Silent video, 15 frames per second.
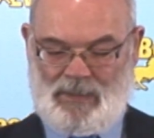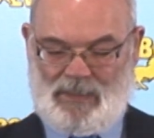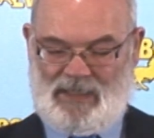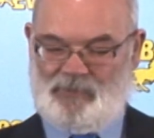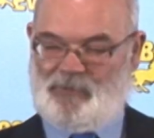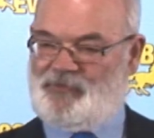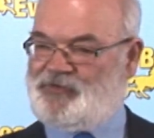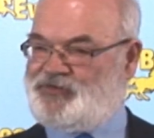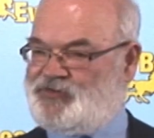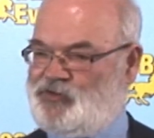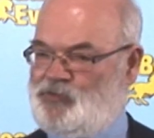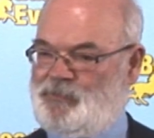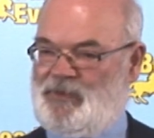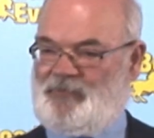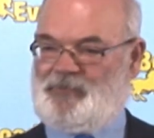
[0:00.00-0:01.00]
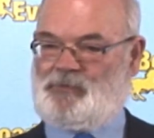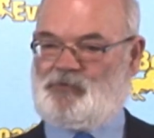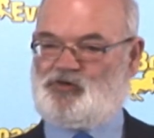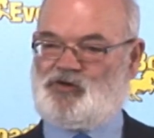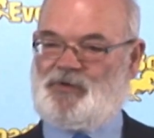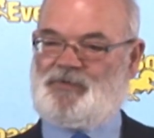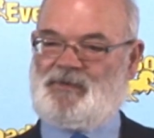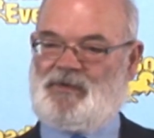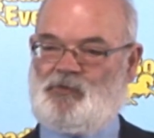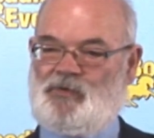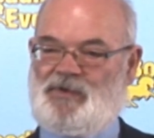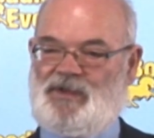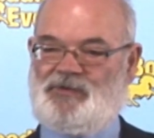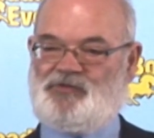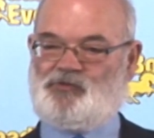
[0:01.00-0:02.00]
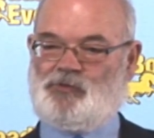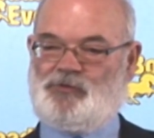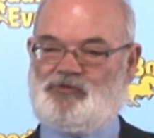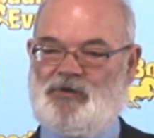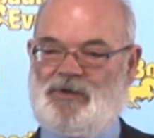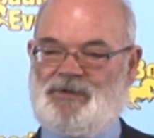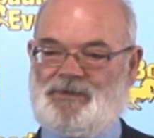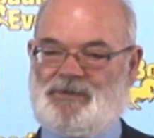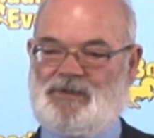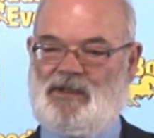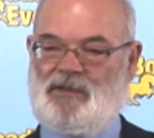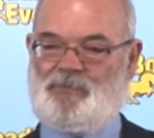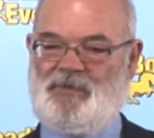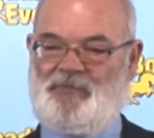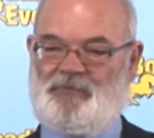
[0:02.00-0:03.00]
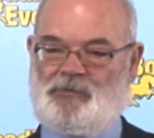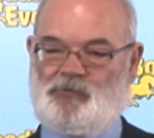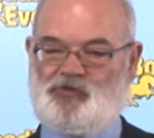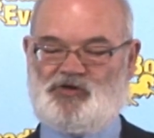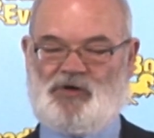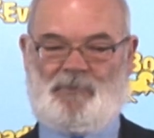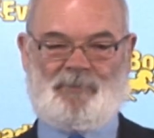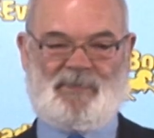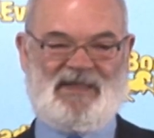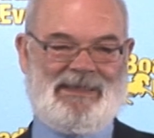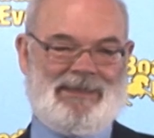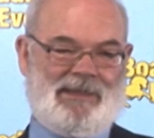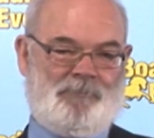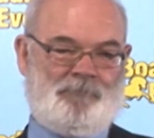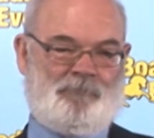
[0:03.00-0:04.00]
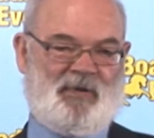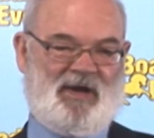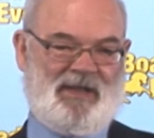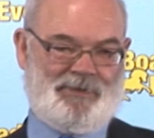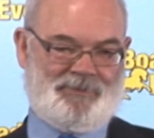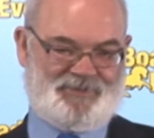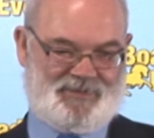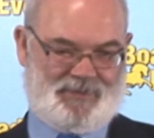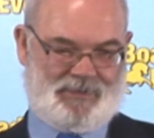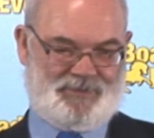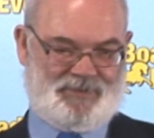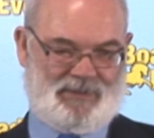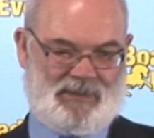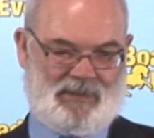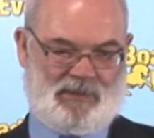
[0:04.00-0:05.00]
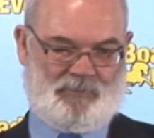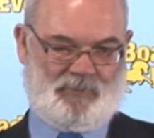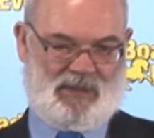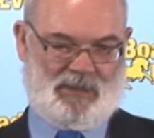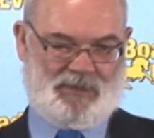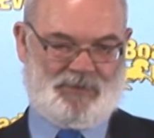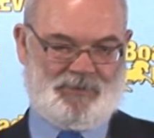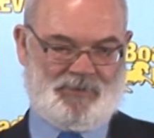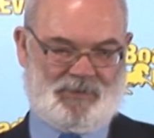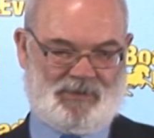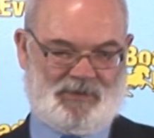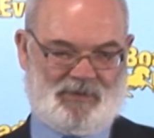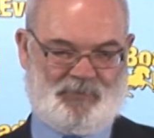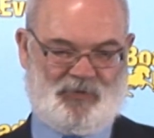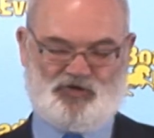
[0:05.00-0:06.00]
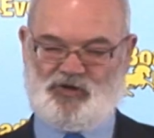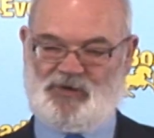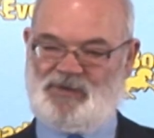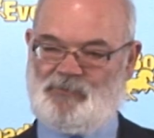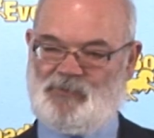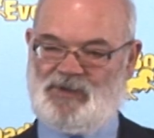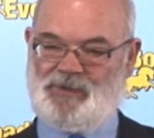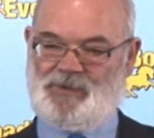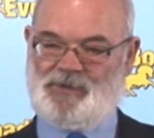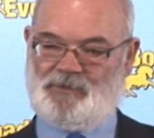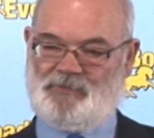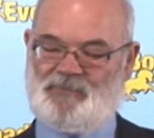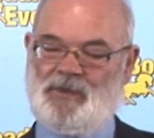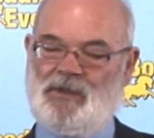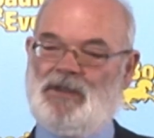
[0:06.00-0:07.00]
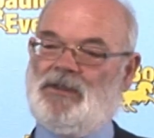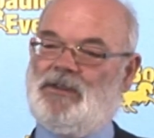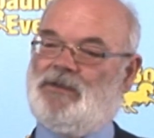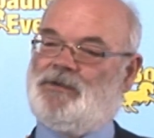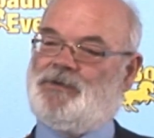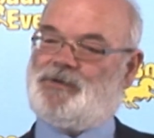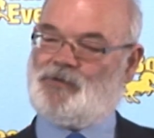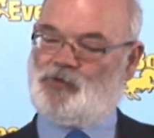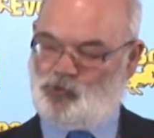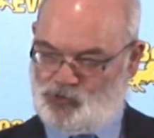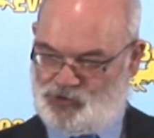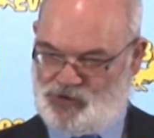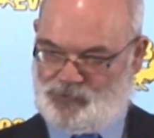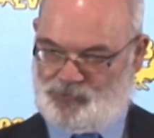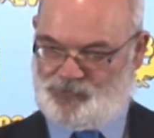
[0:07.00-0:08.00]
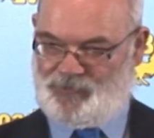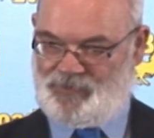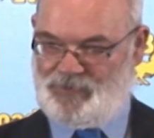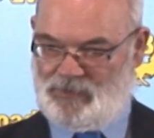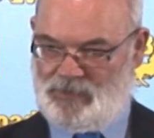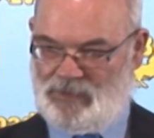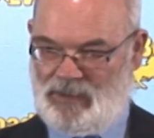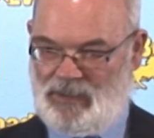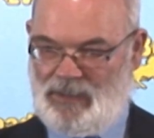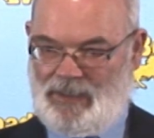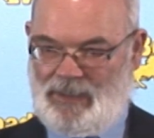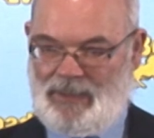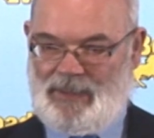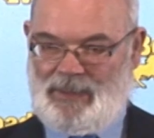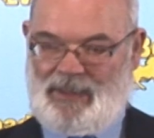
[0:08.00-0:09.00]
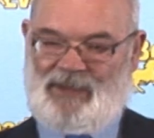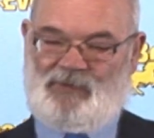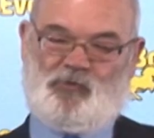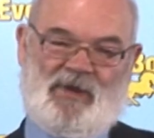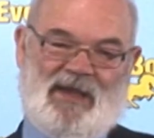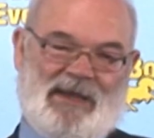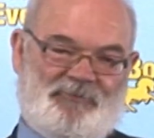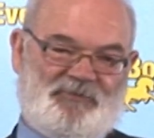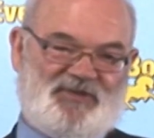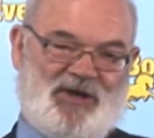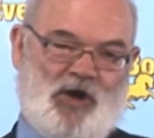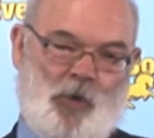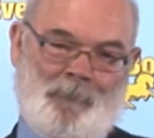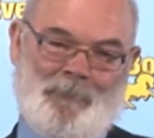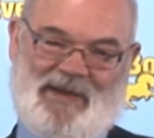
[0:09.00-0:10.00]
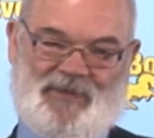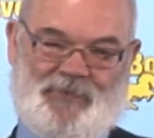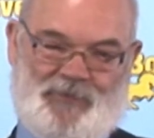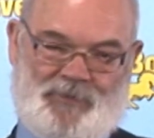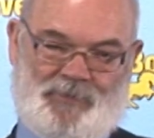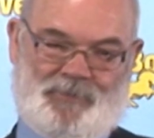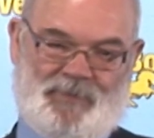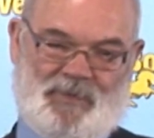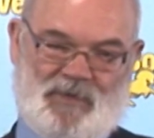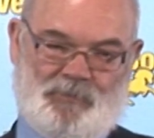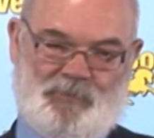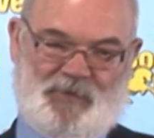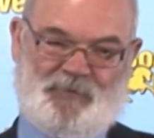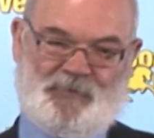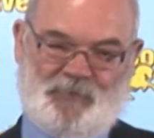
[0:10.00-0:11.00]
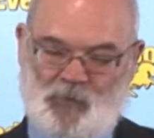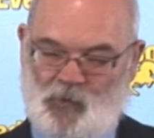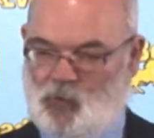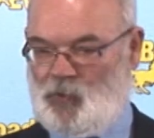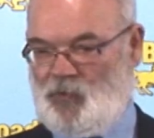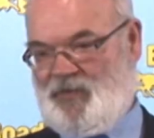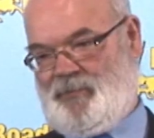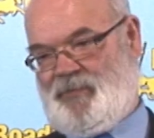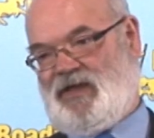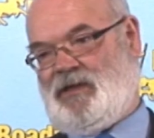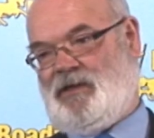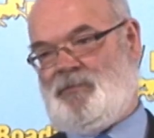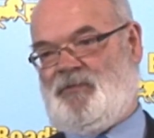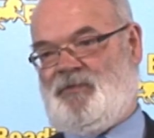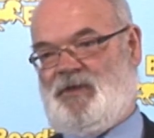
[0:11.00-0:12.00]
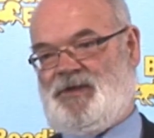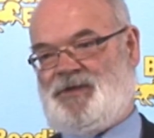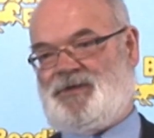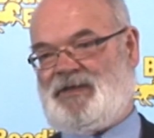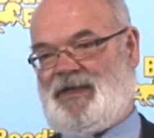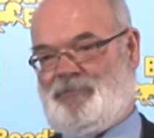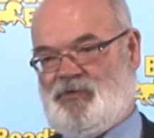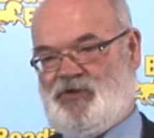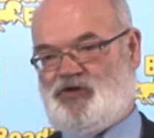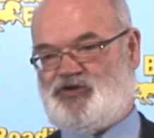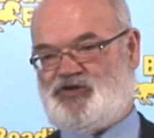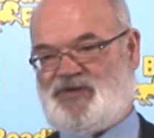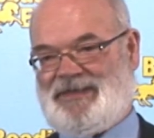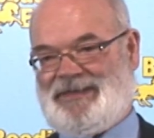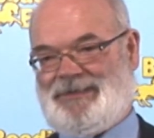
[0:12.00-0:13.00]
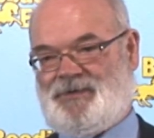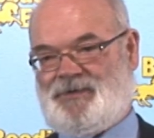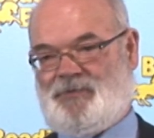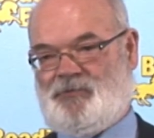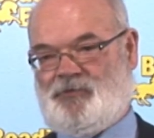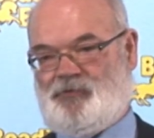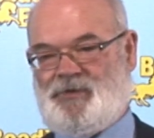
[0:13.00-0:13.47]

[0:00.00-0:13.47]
Anyway, the two myths which I think we need to address are myths which are being implanted in our minds, and especially in the minds of school children, and we have to combat them before they become established as the